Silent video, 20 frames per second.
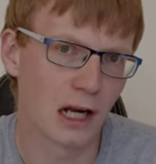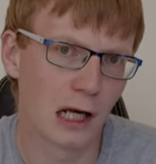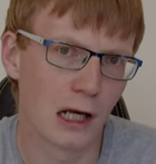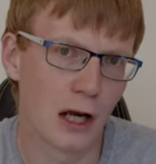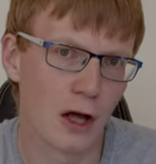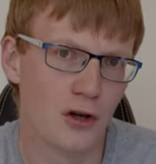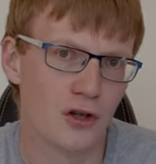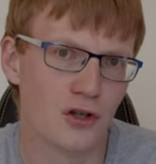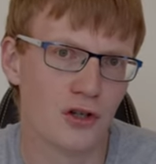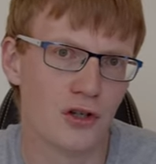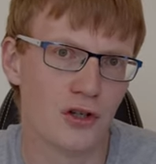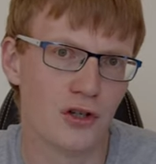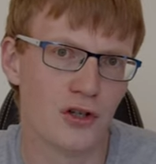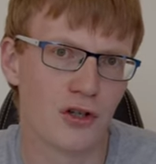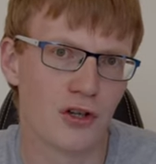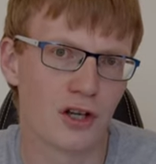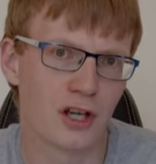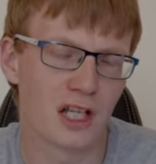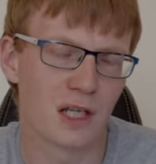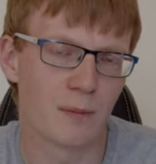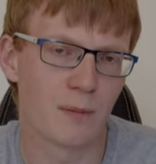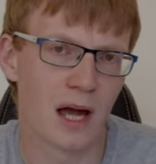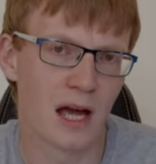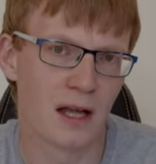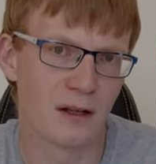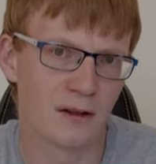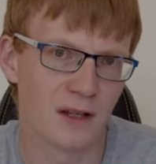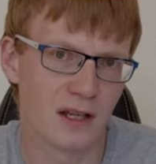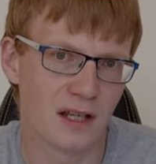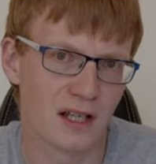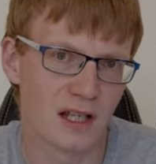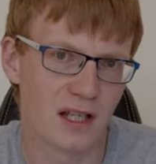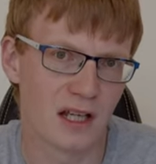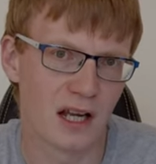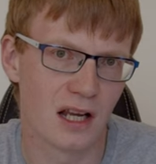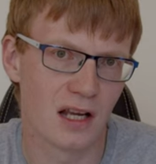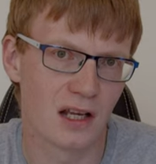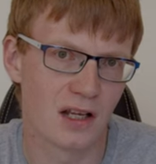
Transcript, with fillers: allows you to expand this.